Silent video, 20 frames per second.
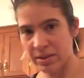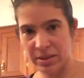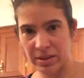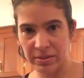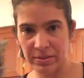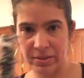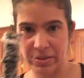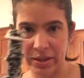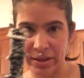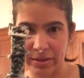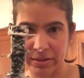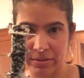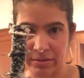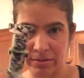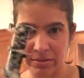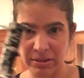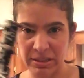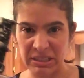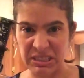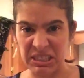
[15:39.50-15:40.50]
this thing.
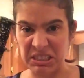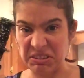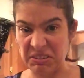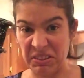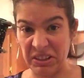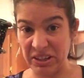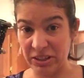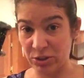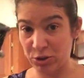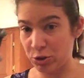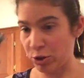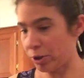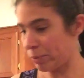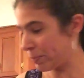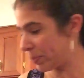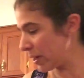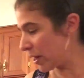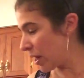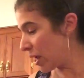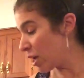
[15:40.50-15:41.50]
This thing is sharp.
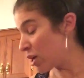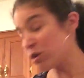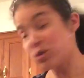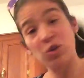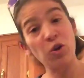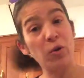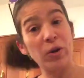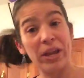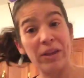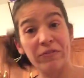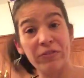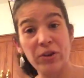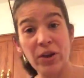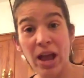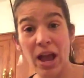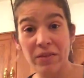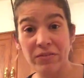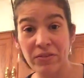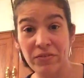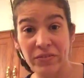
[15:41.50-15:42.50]
So if you
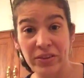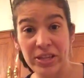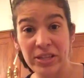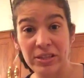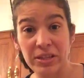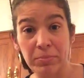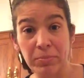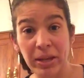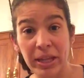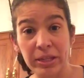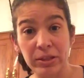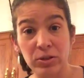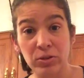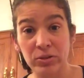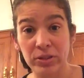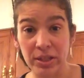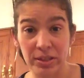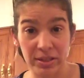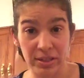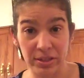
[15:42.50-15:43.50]
have a fancy
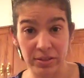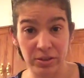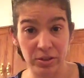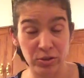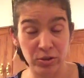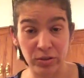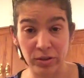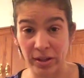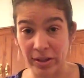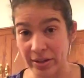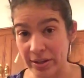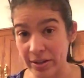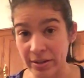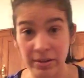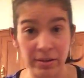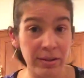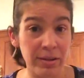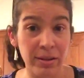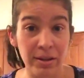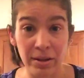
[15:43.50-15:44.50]
blender that's easier to
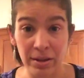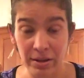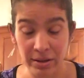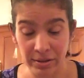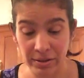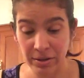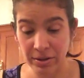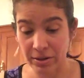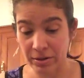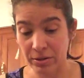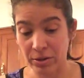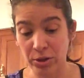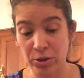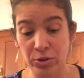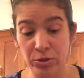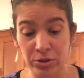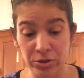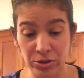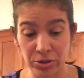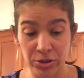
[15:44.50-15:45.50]
clean,
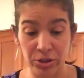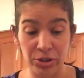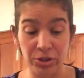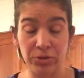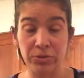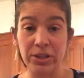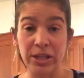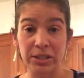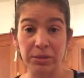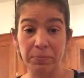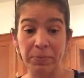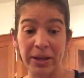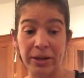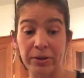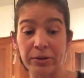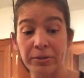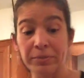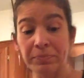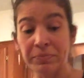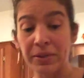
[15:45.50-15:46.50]
kudos to you, that's
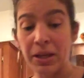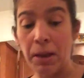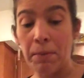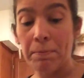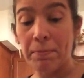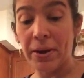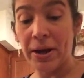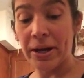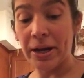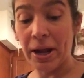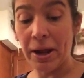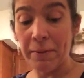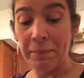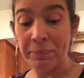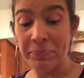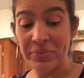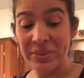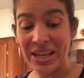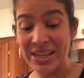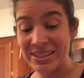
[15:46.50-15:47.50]
better. But
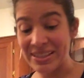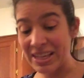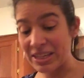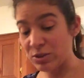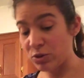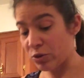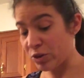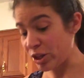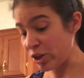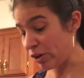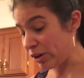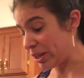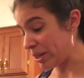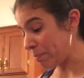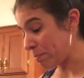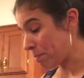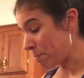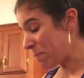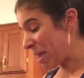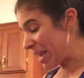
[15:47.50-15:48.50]
that's it. So the
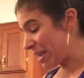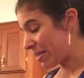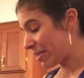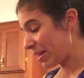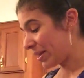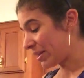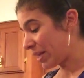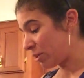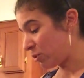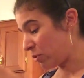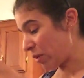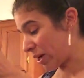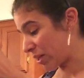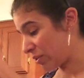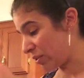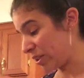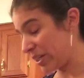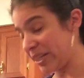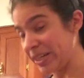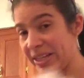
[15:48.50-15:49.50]
only main thing that you
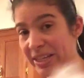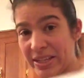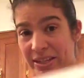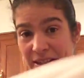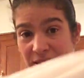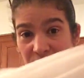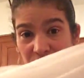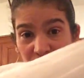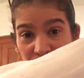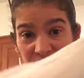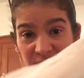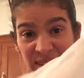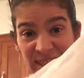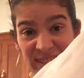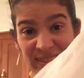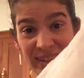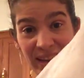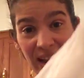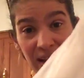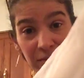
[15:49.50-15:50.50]
actually need is just
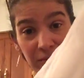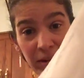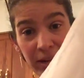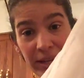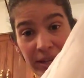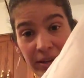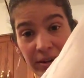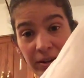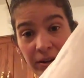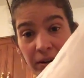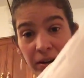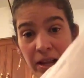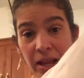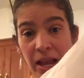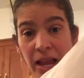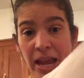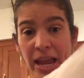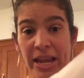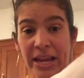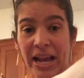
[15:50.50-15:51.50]
this guy right here.
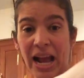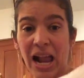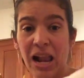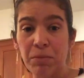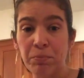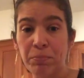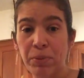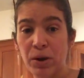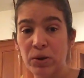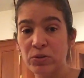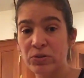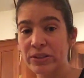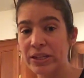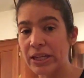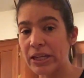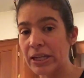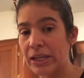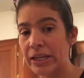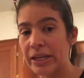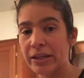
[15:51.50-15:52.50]
And I'll post the
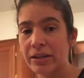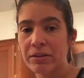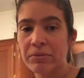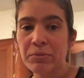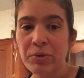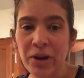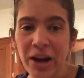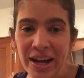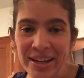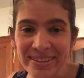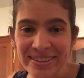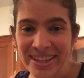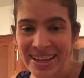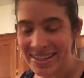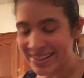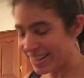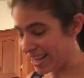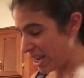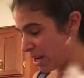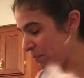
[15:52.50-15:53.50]
link. Well, hi,
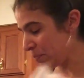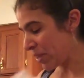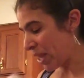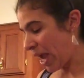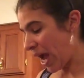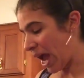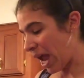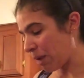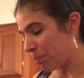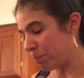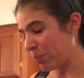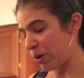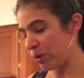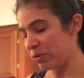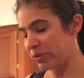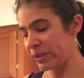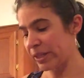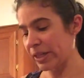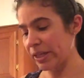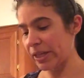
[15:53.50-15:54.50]
Stacy. I'll
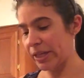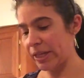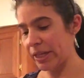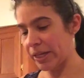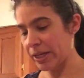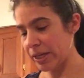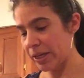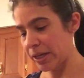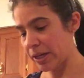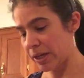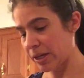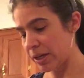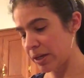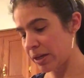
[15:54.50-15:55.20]
post the link.